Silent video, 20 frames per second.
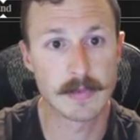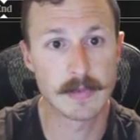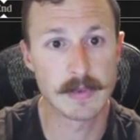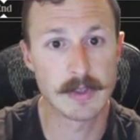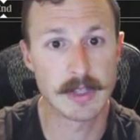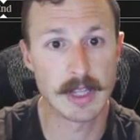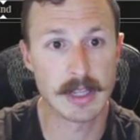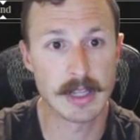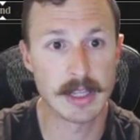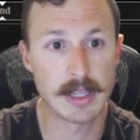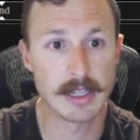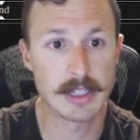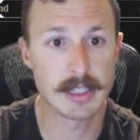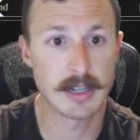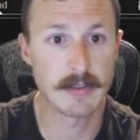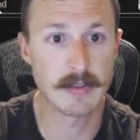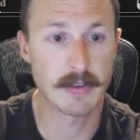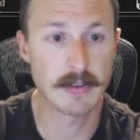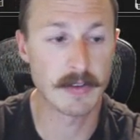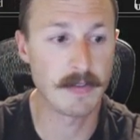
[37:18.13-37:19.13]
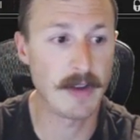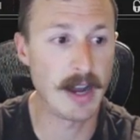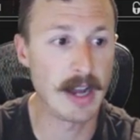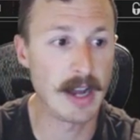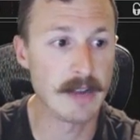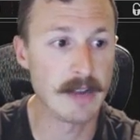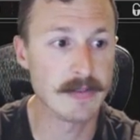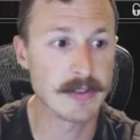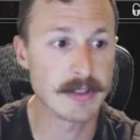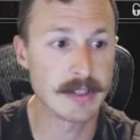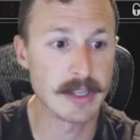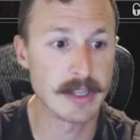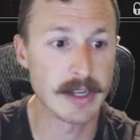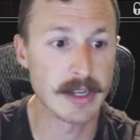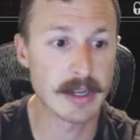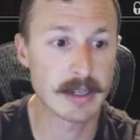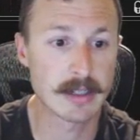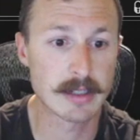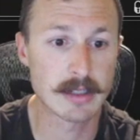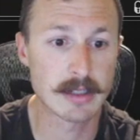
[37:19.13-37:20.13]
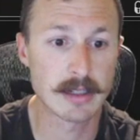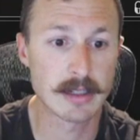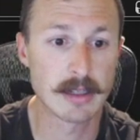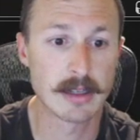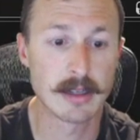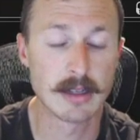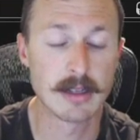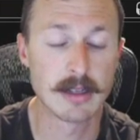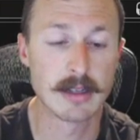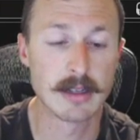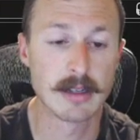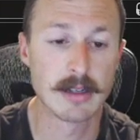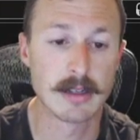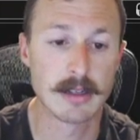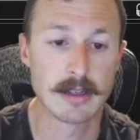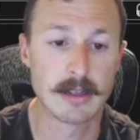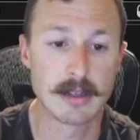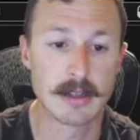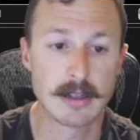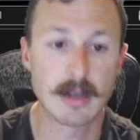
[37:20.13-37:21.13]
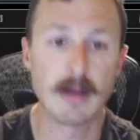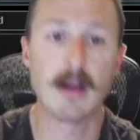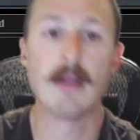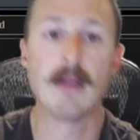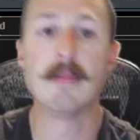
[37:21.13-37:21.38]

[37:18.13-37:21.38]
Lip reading: Then they just hit for 5, 6. I'm